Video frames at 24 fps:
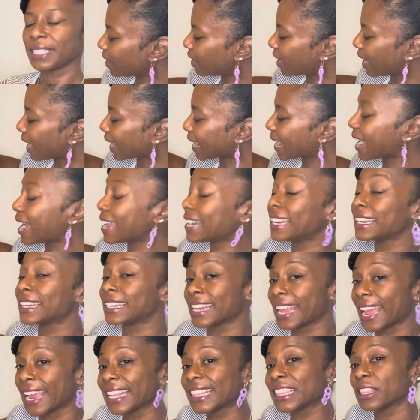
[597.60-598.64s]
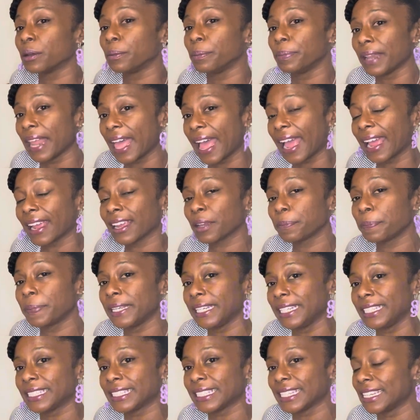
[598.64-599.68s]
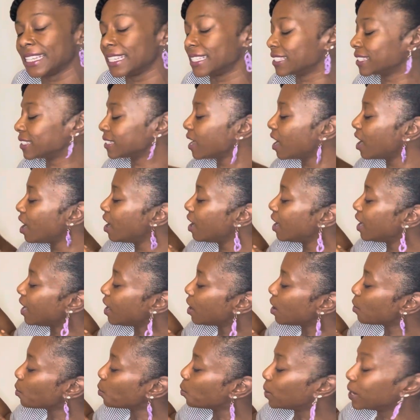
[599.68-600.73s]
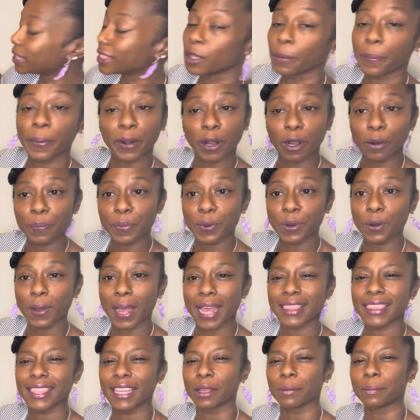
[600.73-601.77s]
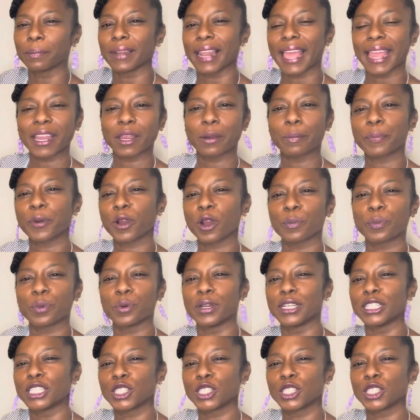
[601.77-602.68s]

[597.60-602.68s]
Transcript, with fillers: I kind of like the black pieces with the purple. I think black and purple is